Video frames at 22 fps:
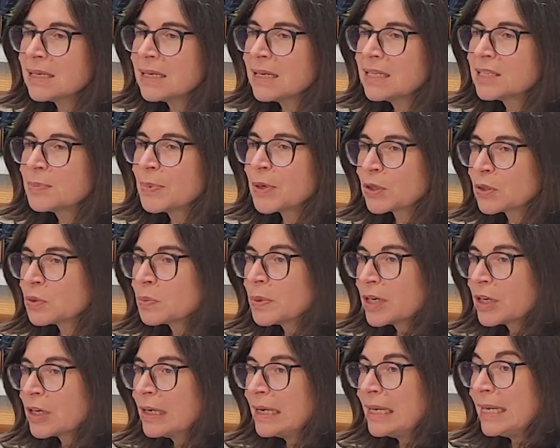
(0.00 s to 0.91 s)
It's because we
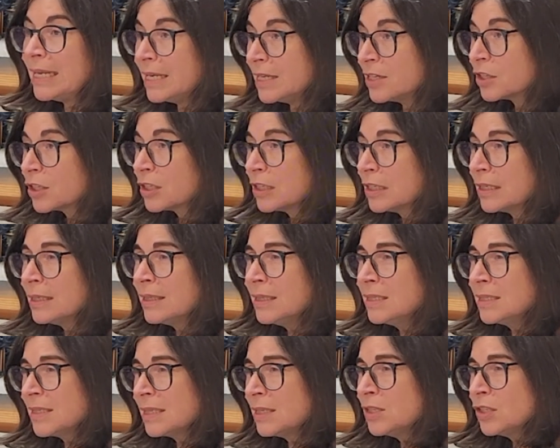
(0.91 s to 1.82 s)
are a leader in
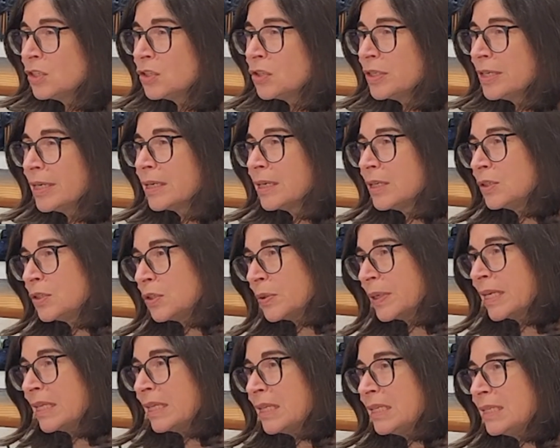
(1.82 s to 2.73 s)
this industry and in
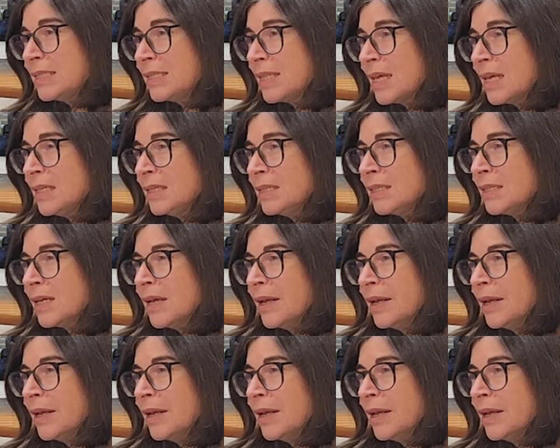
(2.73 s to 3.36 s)
doing these things.